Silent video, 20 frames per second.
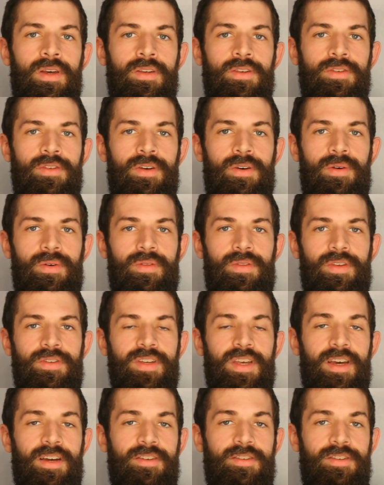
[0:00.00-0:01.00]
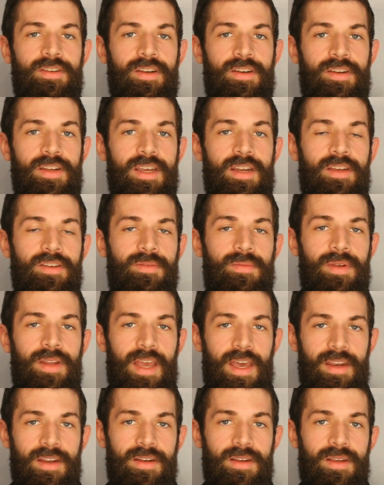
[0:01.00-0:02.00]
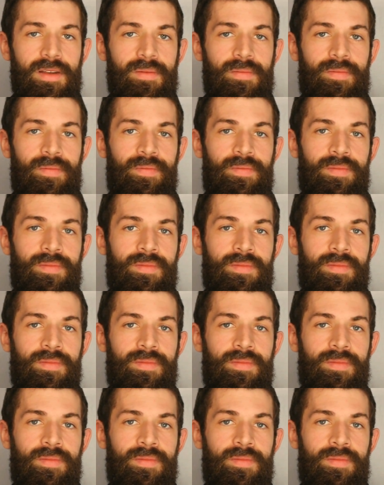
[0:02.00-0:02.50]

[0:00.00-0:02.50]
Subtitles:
So the text indeed has been edited.